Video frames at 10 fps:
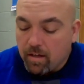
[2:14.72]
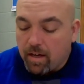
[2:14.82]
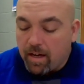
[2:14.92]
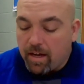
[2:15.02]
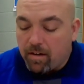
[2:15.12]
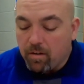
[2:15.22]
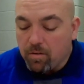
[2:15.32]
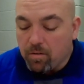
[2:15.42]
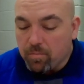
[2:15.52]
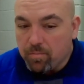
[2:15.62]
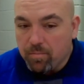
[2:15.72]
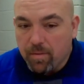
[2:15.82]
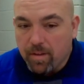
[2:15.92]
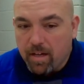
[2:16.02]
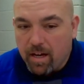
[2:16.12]
At home,
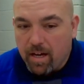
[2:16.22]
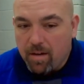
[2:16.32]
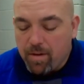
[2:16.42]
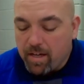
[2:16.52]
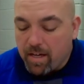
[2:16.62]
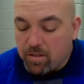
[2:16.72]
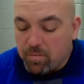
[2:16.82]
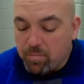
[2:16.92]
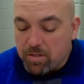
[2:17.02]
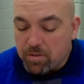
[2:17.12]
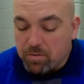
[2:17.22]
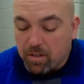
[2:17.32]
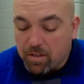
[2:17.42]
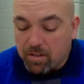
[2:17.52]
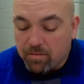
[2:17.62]
I make a special
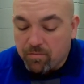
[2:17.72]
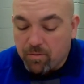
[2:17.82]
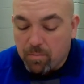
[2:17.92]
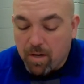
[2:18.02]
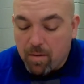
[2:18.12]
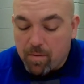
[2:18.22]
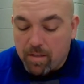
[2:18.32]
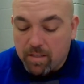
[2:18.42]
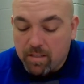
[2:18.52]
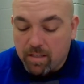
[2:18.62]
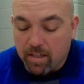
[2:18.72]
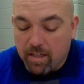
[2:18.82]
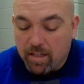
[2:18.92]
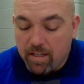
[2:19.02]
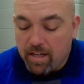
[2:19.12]
card for mommy.
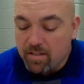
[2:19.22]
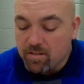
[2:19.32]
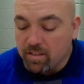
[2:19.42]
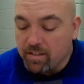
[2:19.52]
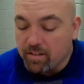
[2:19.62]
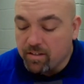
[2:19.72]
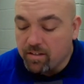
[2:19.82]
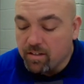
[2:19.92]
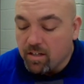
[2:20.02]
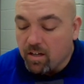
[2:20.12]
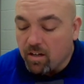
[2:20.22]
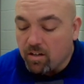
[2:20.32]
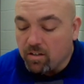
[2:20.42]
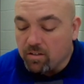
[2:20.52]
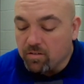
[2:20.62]
It has glitter
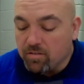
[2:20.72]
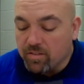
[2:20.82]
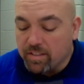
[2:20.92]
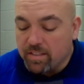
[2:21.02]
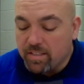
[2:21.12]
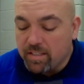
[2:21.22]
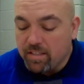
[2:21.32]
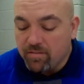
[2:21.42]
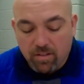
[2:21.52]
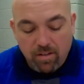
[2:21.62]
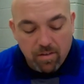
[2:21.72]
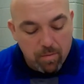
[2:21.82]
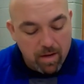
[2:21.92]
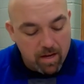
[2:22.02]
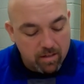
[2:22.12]
all over it, even on the
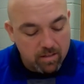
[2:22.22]
back.